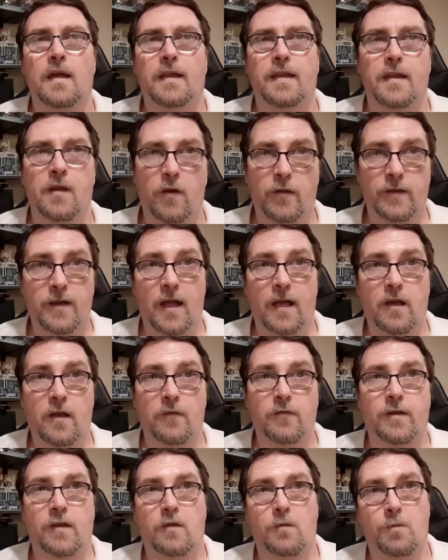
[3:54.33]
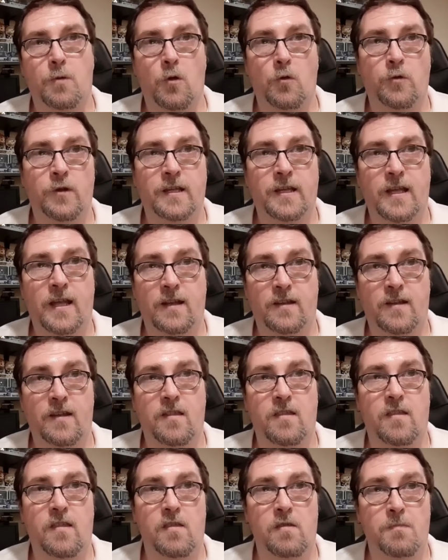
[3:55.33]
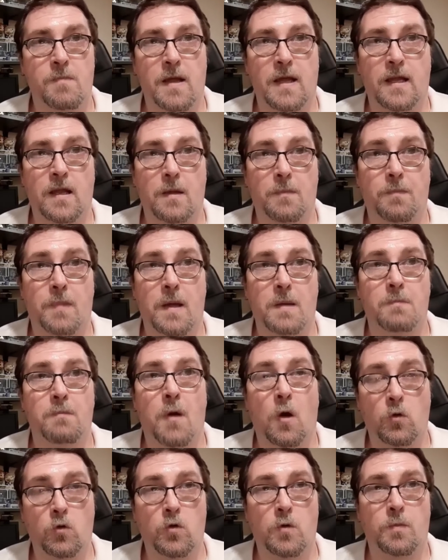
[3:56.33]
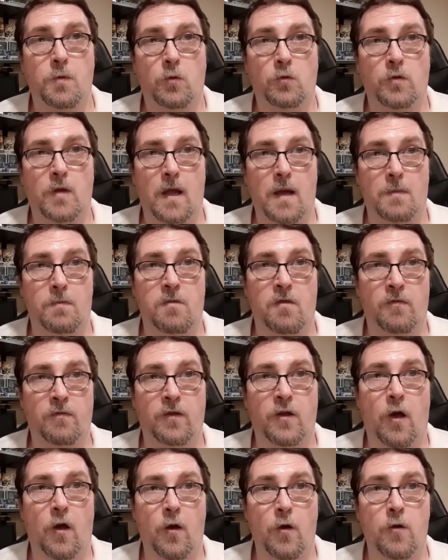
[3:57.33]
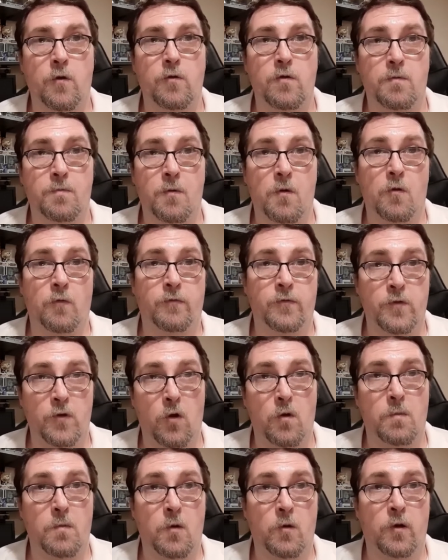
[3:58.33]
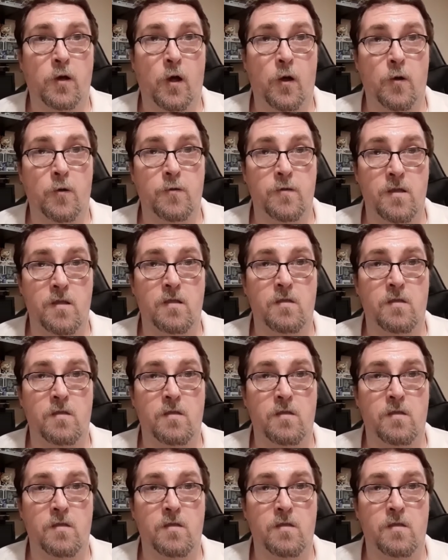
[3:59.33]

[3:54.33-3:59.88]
Now, a deck of Exploding Kittens is made up by multiple types of cards, both normal cards and